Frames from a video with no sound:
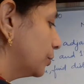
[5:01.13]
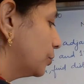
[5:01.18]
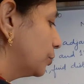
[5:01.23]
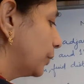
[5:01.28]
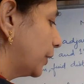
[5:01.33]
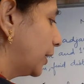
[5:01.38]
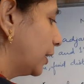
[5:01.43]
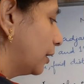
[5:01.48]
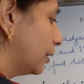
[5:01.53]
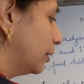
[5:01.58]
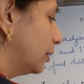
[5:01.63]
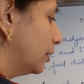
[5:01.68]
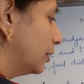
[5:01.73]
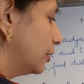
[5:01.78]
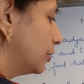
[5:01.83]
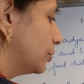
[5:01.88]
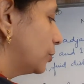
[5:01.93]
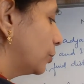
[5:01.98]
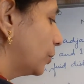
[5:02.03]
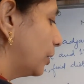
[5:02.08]
12.
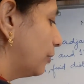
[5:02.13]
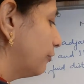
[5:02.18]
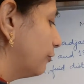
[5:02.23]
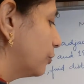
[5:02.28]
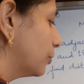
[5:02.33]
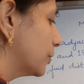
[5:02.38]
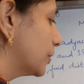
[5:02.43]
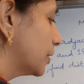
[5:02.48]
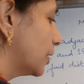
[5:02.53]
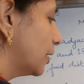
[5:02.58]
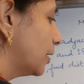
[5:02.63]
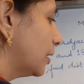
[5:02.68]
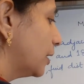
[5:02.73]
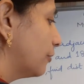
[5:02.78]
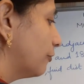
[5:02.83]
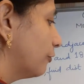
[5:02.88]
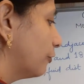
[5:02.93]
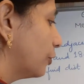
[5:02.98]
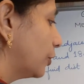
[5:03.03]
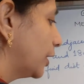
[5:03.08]
12 fours are
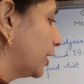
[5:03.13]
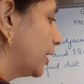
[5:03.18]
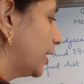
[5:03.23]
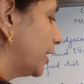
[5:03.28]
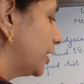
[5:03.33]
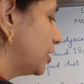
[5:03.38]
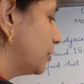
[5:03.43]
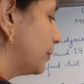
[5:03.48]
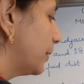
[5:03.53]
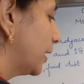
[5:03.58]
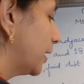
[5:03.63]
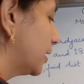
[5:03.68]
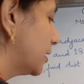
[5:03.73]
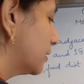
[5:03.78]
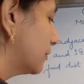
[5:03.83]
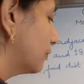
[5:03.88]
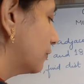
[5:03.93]
48, balance